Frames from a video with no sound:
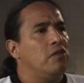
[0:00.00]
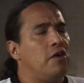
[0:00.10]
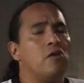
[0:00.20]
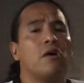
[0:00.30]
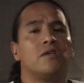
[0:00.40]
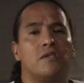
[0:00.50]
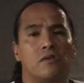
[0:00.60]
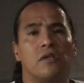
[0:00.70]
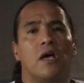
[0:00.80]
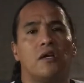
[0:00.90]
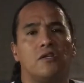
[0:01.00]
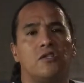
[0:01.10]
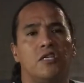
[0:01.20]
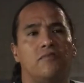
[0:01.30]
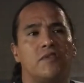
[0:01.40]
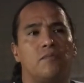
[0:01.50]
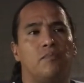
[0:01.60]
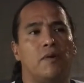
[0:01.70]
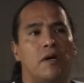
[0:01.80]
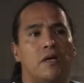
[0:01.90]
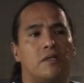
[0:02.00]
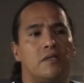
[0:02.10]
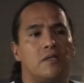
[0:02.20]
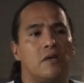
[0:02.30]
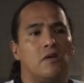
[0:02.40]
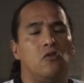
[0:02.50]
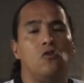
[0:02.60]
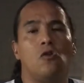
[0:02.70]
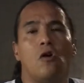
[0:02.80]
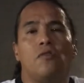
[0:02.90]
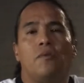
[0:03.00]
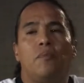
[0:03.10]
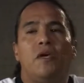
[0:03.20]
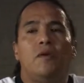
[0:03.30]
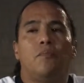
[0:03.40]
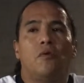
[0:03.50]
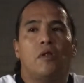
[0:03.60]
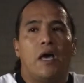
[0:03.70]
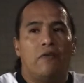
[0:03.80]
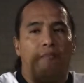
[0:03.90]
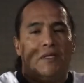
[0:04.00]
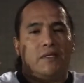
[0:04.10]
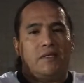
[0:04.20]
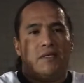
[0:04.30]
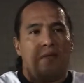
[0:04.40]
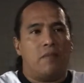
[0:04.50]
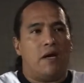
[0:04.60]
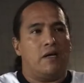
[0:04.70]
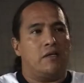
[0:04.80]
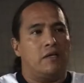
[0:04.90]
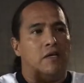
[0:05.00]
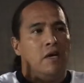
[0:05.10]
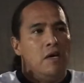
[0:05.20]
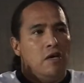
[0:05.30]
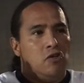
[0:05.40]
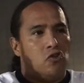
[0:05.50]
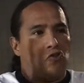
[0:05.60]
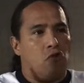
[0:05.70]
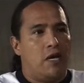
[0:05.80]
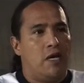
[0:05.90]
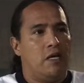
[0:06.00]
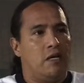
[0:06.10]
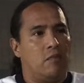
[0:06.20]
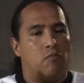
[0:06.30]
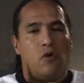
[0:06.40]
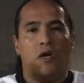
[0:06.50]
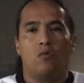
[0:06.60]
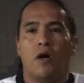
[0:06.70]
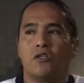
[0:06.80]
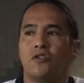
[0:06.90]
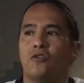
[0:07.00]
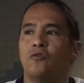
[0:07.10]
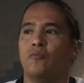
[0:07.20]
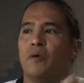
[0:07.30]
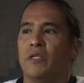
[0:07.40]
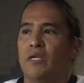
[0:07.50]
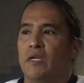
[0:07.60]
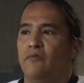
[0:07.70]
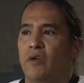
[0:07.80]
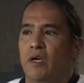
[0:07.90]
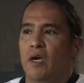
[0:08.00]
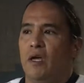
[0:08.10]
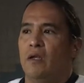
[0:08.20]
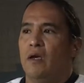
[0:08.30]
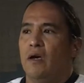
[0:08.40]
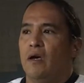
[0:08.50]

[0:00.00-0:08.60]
there are still a lot of chiefs, but no, the people have been systematically trained and brainwashed to believe in